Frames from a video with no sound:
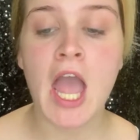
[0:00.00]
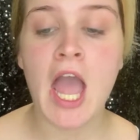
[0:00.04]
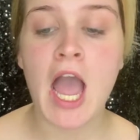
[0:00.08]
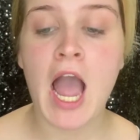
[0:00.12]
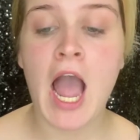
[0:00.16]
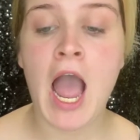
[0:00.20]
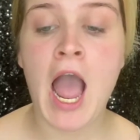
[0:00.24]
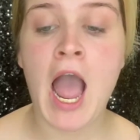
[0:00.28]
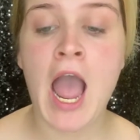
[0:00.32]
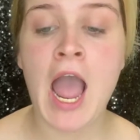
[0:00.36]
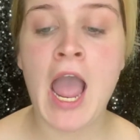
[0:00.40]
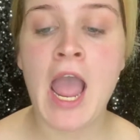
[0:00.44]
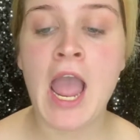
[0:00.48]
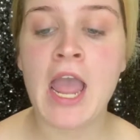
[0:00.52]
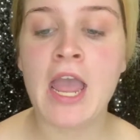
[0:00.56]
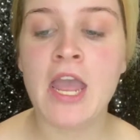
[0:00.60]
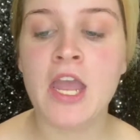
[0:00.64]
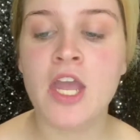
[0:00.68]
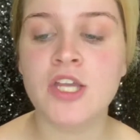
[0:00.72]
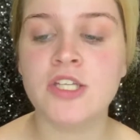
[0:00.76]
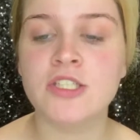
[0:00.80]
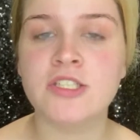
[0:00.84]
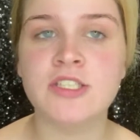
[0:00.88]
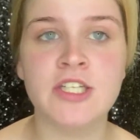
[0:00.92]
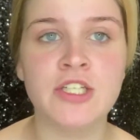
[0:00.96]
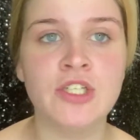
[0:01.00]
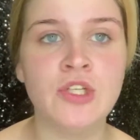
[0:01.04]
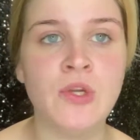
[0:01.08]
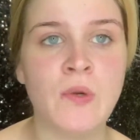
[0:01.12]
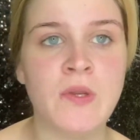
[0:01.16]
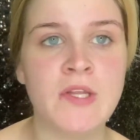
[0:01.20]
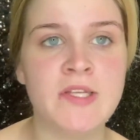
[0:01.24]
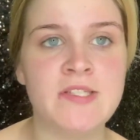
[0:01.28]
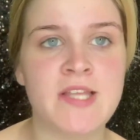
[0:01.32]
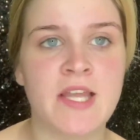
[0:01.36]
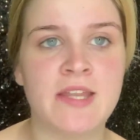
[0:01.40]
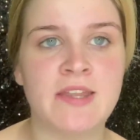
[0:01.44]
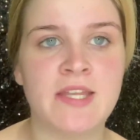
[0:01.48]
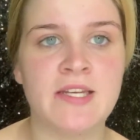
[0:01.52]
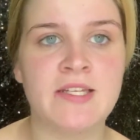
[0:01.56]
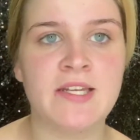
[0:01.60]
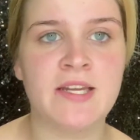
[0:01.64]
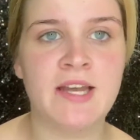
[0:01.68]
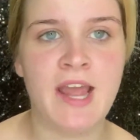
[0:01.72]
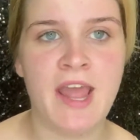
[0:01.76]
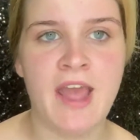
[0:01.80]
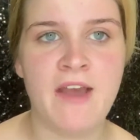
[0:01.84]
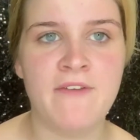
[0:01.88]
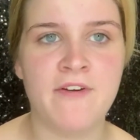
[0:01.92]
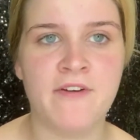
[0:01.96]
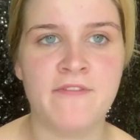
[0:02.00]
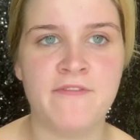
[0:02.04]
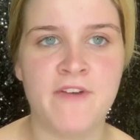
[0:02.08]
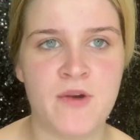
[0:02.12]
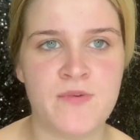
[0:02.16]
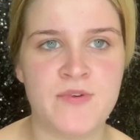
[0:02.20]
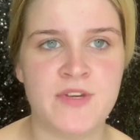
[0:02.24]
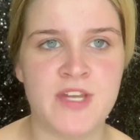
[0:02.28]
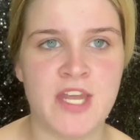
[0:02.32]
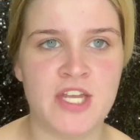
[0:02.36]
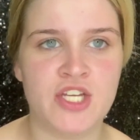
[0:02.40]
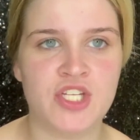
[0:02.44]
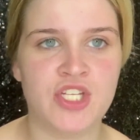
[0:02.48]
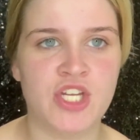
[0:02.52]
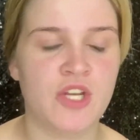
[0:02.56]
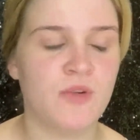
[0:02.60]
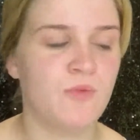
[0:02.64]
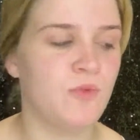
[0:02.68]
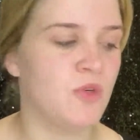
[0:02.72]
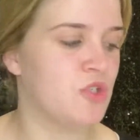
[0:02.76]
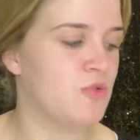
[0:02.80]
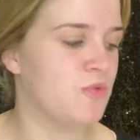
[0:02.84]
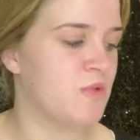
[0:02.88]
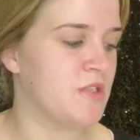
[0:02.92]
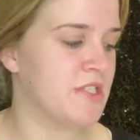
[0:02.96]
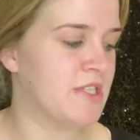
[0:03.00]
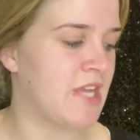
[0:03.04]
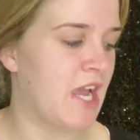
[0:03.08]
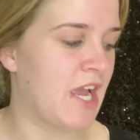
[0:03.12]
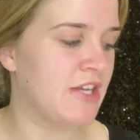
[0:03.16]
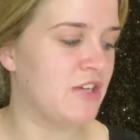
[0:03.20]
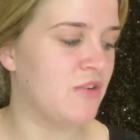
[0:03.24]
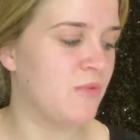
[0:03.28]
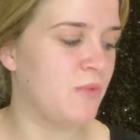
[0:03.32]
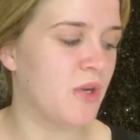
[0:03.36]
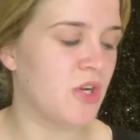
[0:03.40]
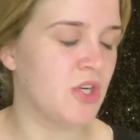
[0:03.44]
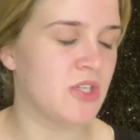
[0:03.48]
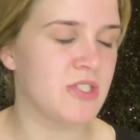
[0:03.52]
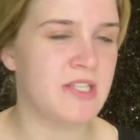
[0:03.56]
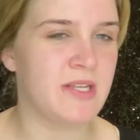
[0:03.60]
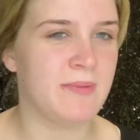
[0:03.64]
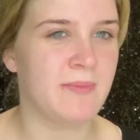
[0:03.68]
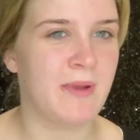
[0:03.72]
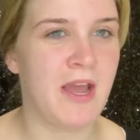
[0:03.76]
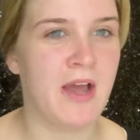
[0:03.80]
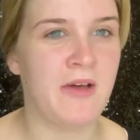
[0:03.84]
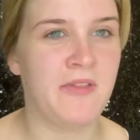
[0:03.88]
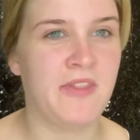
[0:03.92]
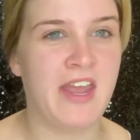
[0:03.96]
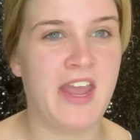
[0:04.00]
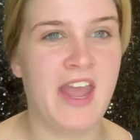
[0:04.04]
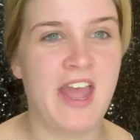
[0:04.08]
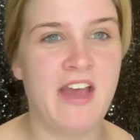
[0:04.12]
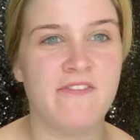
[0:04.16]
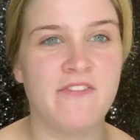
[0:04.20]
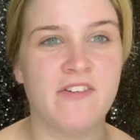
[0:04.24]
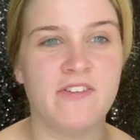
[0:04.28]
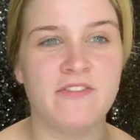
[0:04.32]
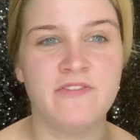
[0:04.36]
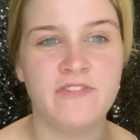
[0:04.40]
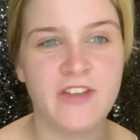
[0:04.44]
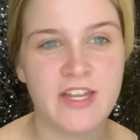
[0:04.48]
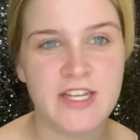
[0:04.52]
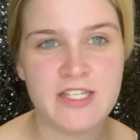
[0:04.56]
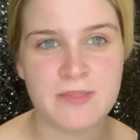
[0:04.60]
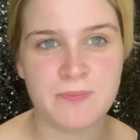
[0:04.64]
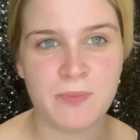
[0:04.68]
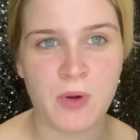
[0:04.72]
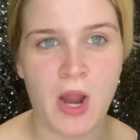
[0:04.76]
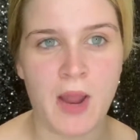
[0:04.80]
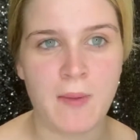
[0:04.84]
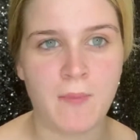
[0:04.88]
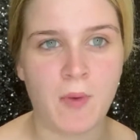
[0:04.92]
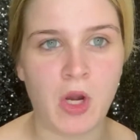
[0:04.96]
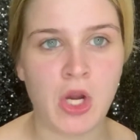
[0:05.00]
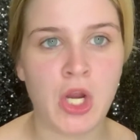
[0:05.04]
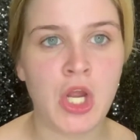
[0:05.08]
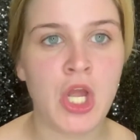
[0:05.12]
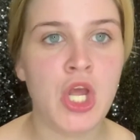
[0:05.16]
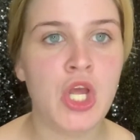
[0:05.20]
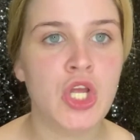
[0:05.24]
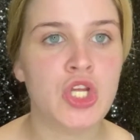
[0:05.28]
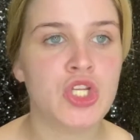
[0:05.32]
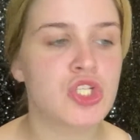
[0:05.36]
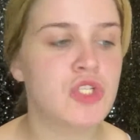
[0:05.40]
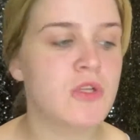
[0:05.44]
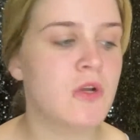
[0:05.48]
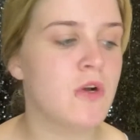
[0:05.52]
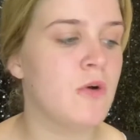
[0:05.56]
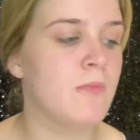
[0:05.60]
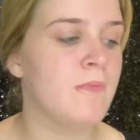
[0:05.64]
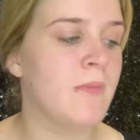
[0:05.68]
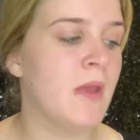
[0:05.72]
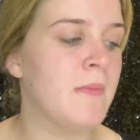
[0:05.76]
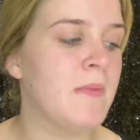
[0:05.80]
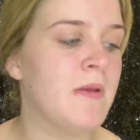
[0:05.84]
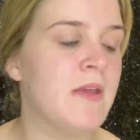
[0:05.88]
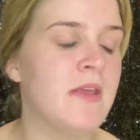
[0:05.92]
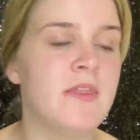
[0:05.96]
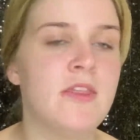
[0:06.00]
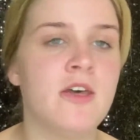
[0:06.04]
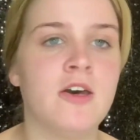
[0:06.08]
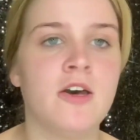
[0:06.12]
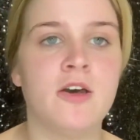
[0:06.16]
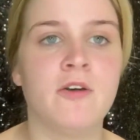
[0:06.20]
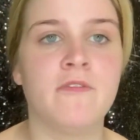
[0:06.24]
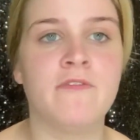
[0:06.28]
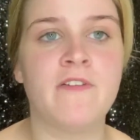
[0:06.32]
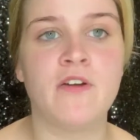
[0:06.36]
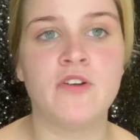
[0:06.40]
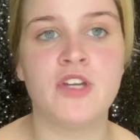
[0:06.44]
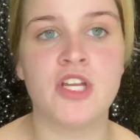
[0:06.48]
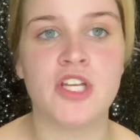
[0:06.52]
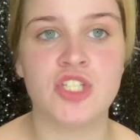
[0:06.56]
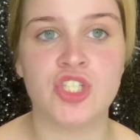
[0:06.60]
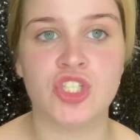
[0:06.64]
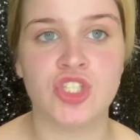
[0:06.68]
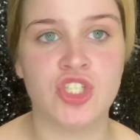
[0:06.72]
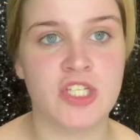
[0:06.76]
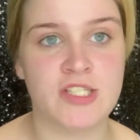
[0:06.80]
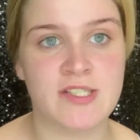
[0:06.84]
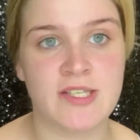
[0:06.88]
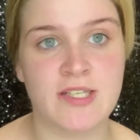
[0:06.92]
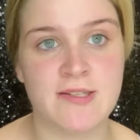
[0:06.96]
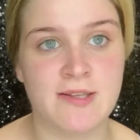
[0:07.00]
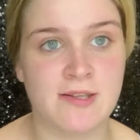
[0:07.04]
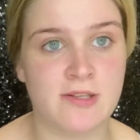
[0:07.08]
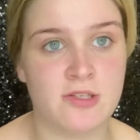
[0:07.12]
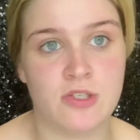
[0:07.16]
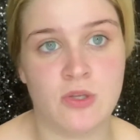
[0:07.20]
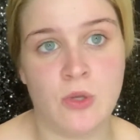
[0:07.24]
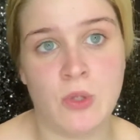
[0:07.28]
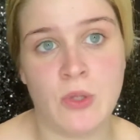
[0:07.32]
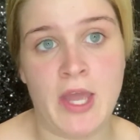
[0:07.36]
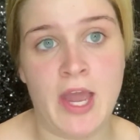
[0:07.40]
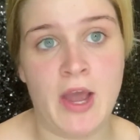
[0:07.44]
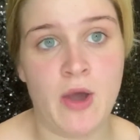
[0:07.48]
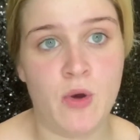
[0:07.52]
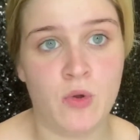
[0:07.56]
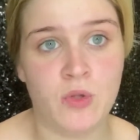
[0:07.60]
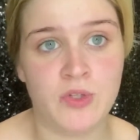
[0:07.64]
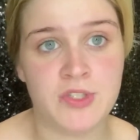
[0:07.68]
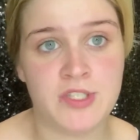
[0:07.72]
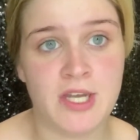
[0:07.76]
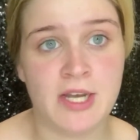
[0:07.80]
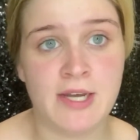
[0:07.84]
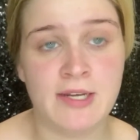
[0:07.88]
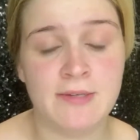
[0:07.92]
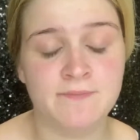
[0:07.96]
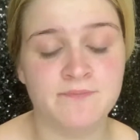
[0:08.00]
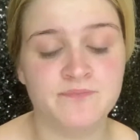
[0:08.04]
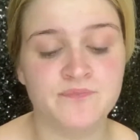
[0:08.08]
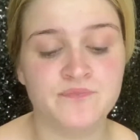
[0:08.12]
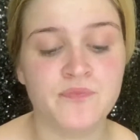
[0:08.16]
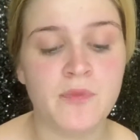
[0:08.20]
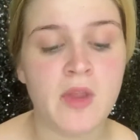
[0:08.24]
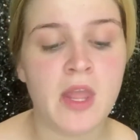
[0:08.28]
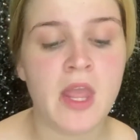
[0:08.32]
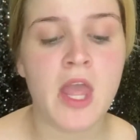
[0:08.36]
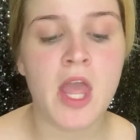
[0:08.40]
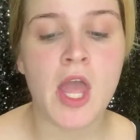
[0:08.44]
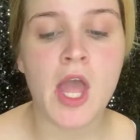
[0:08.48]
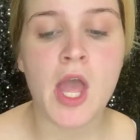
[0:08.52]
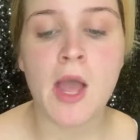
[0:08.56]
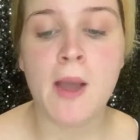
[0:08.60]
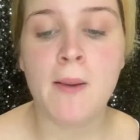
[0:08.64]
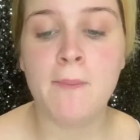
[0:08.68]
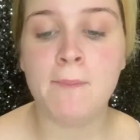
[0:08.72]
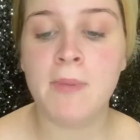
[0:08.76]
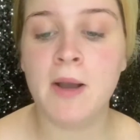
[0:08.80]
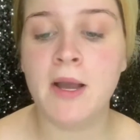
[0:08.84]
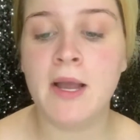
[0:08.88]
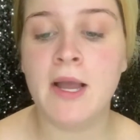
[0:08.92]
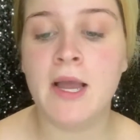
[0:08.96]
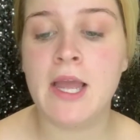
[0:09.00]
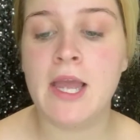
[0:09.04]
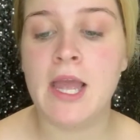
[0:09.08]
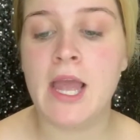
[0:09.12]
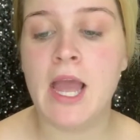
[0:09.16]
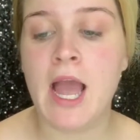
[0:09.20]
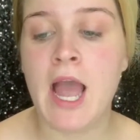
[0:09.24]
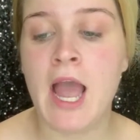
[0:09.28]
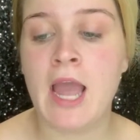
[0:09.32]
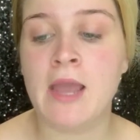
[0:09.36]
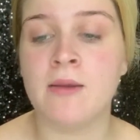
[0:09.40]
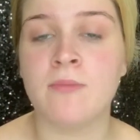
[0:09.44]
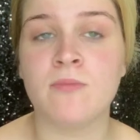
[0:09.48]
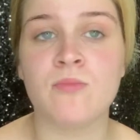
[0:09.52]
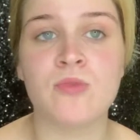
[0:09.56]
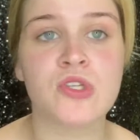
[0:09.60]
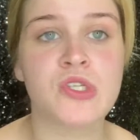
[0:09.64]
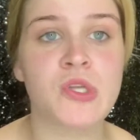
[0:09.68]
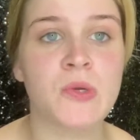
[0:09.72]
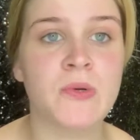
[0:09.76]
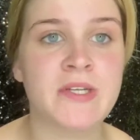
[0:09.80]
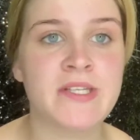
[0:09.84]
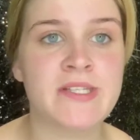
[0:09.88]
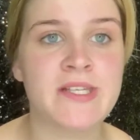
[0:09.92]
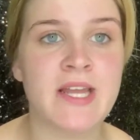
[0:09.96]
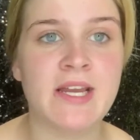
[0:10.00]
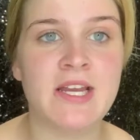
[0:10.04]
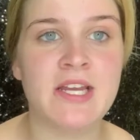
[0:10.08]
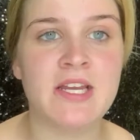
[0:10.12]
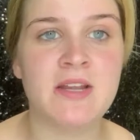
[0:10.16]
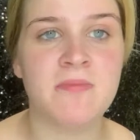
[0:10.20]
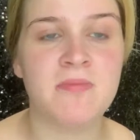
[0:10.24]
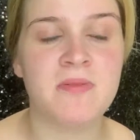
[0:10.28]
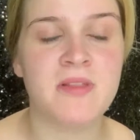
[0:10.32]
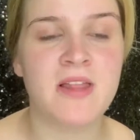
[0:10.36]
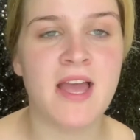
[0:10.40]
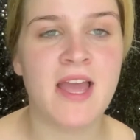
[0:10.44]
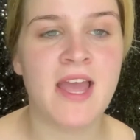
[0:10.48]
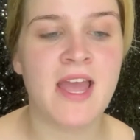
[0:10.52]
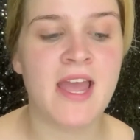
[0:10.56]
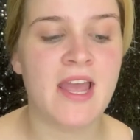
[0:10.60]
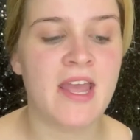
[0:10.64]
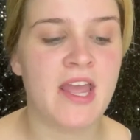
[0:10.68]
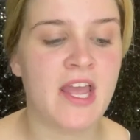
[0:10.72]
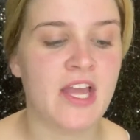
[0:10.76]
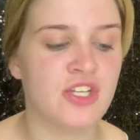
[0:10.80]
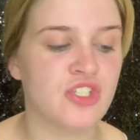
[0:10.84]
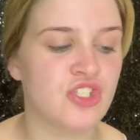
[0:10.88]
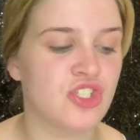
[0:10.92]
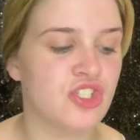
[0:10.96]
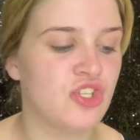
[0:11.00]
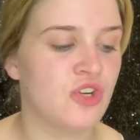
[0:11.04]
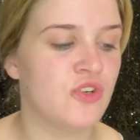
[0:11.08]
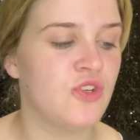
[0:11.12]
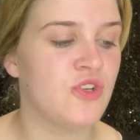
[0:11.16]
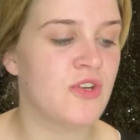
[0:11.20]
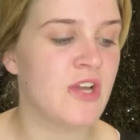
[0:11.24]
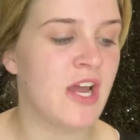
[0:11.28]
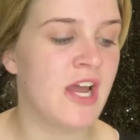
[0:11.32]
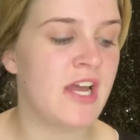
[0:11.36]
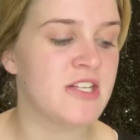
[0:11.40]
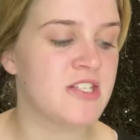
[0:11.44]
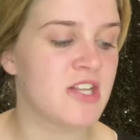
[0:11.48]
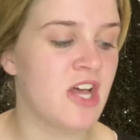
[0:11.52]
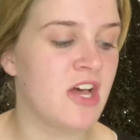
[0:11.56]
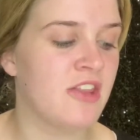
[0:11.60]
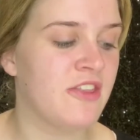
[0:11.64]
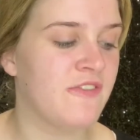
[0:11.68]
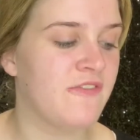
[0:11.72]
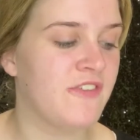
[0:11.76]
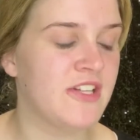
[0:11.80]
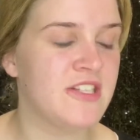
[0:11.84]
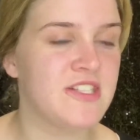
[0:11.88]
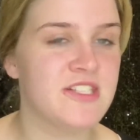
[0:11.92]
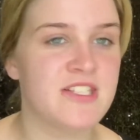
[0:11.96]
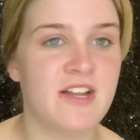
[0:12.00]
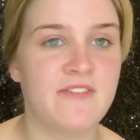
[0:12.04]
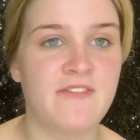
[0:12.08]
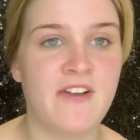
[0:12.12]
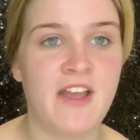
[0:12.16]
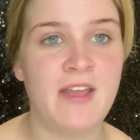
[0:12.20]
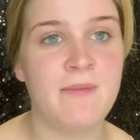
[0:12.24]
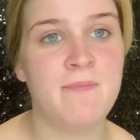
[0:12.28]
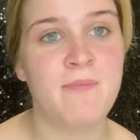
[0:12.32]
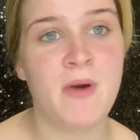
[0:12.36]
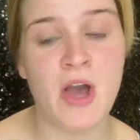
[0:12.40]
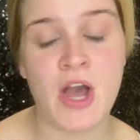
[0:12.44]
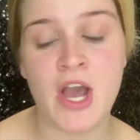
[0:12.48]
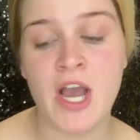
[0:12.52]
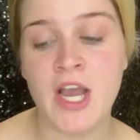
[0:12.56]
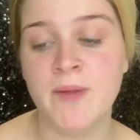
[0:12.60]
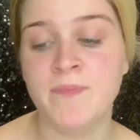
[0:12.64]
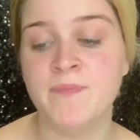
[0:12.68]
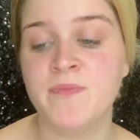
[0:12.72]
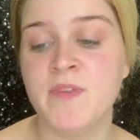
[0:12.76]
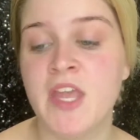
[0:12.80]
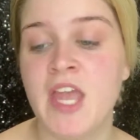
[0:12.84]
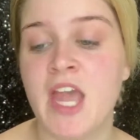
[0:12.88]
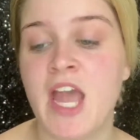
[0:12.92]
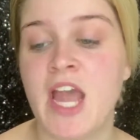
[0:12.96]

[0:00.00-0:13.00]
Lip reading: I did notice that they didn't have a foundation, which was kind of weird seeing how they have a face primer. So maybe the foundation just isn't sold at Ulta. But I am so excited to play and show you guys all the fun stuff I bought.